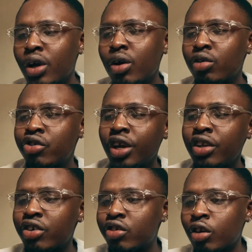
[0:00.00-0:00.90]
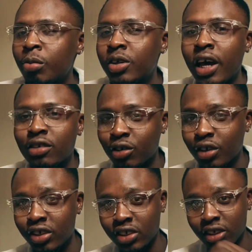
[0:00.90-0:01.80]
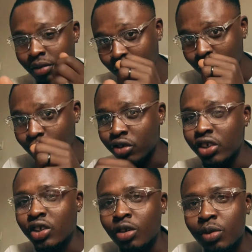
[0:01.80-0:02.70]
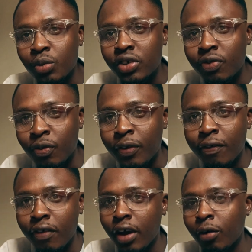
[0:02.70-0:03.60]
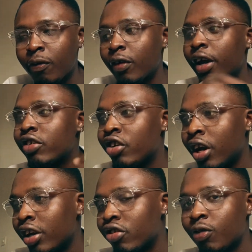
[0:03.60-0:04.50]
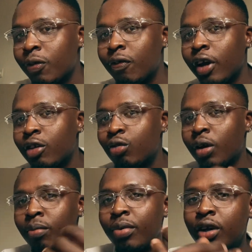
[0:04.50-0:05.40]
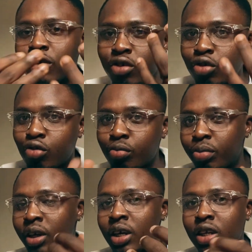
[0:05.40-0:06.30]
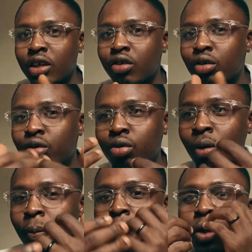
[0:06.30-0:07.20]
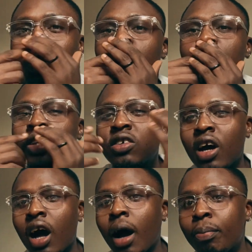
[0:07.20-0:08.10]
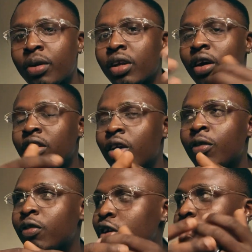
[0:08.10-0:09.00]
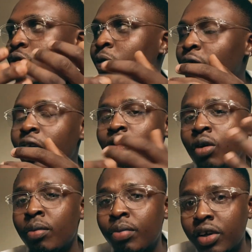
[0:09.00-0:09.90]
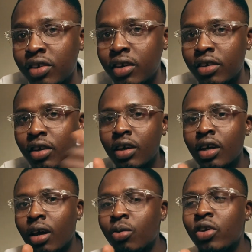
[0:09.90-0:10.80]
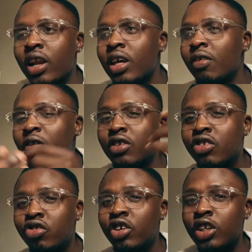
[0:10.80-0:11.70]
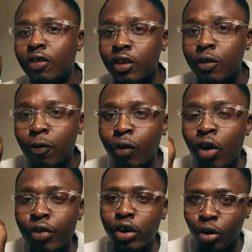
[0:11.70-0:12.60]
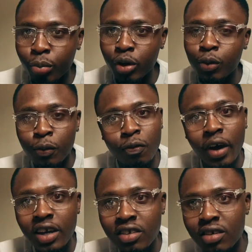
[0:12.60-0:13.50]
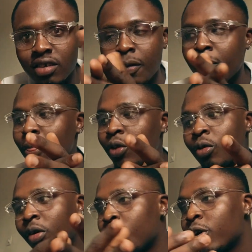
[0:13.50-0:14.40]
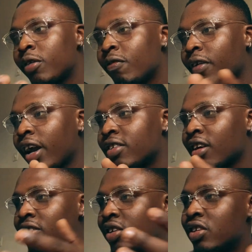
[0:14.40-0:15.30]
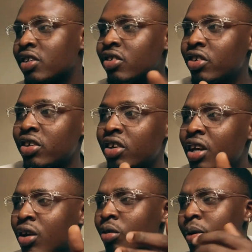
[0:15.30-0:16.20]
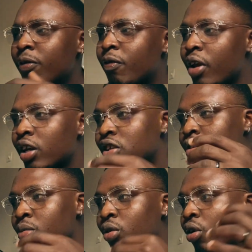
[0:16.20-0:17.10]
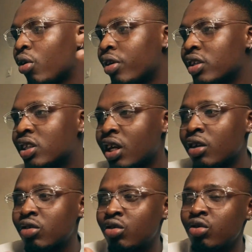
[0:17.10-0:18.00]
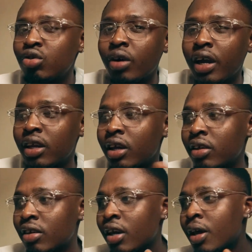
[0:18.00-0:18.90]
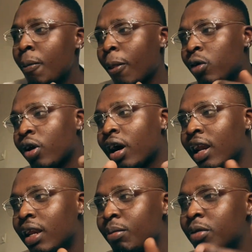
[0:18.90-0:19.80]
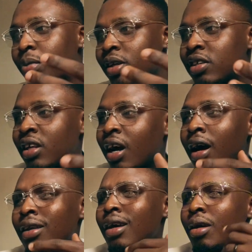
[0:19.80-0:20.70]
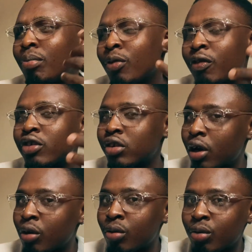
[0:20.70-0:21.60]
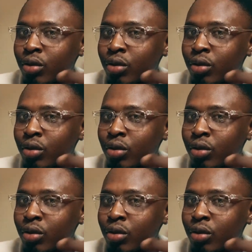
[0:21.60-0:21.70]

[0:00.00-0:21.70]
Change is something that is not easy. Change is something we fear. We fear change. We fear to embrace new beginning, new, things that are happening out there. We fear to embrace it. Especially if it's strange, if it's foreign, your body will fight it. Our body fights and resists change. Being flexible or resistance to new ideas, can limit personal and professional growth.